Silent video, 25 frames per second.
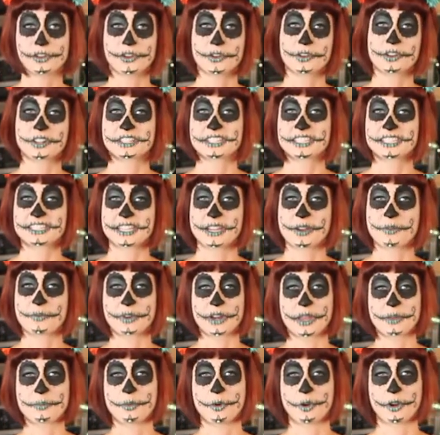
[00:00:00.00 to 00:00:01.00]
You'll get to see it
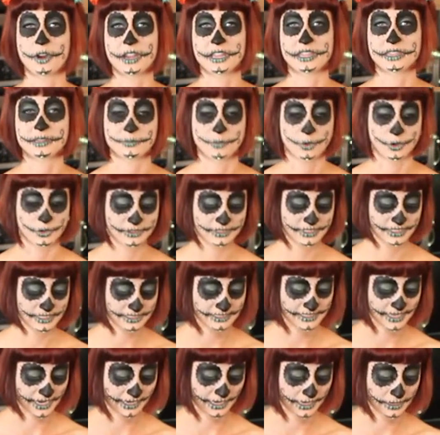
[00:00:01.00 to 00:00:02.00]
when I pour it in the molds in
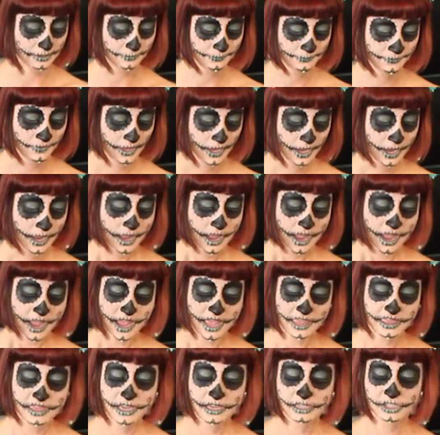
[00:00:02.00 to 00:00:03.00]
a second.
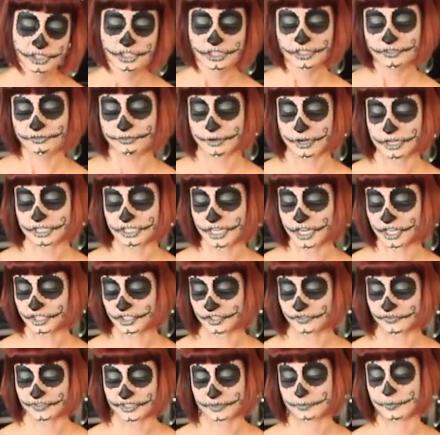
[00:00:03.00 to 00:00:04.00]
And then just for a
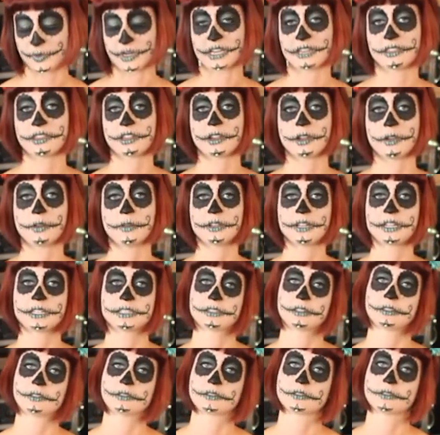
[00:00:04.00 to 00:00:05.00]
touch of sweet, the
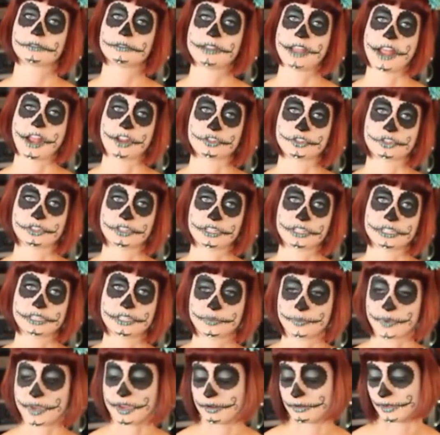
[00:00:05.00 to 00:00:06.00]
coconut's a little naturally
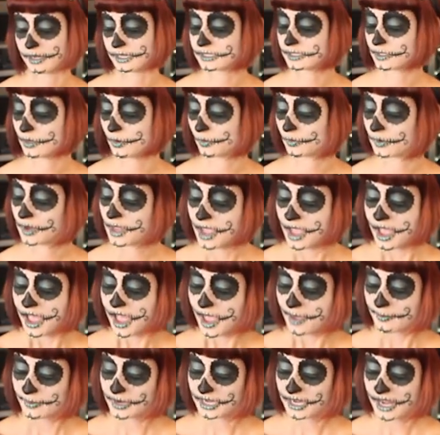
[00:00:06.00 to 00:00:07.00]
sweet on its own.
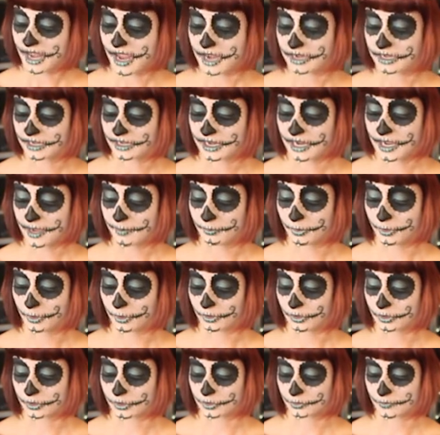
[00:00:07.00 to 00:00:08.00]
I'm going to add a
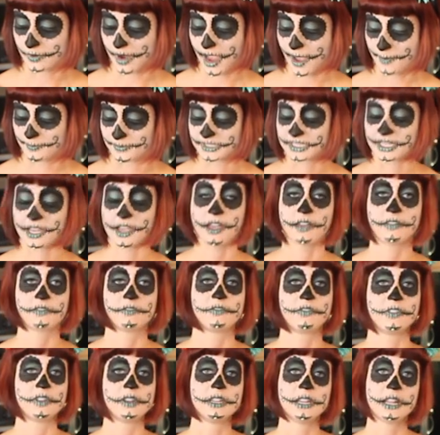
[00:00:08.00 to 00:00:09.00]
couple drops of
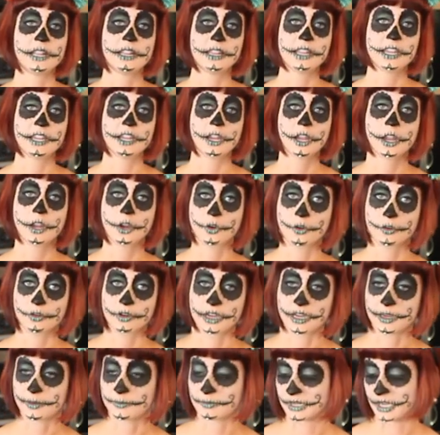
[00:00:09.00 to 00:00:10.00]
vanilla
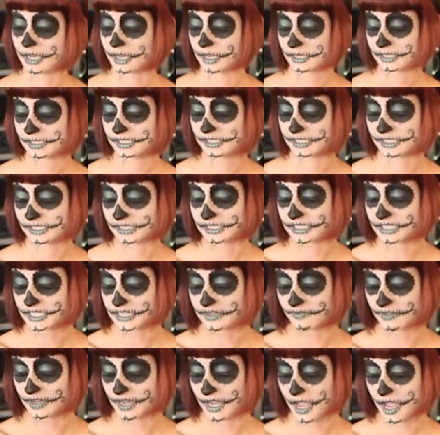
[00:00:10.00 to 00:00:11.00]
creamed
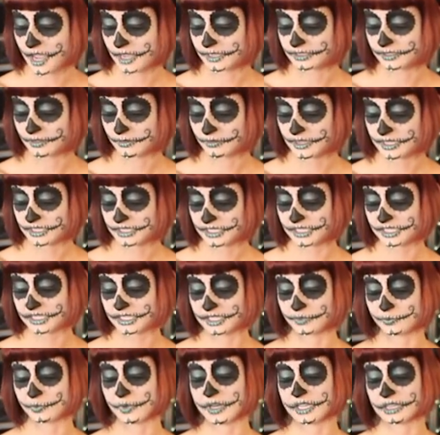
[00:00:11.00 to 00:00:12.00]
stevia. So this is
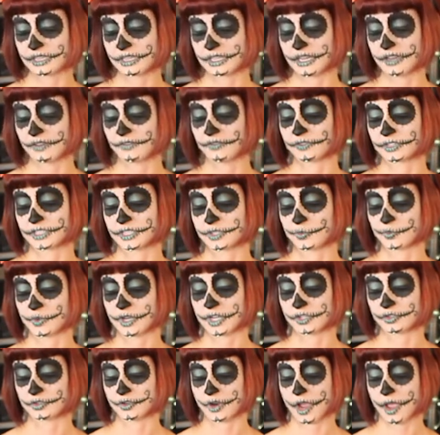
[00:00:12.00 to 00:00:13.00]
Sweet Leaf
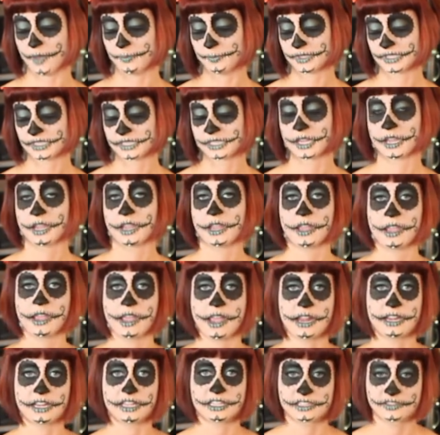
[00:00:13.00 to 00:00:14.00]
Sweet Drops,
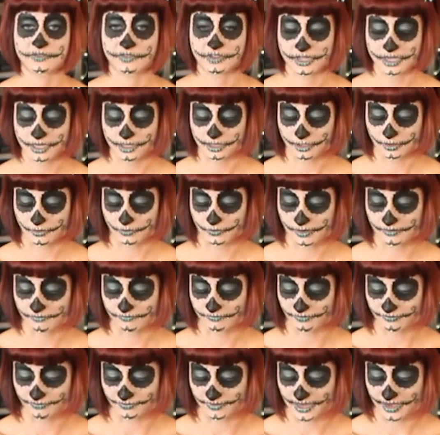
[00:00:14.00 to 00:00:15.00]
and it's vanilla
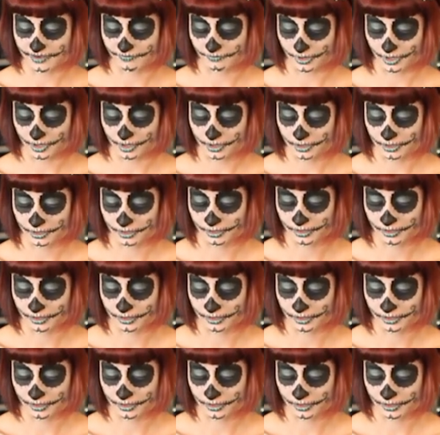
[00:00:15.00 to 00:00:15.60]
cream flavor.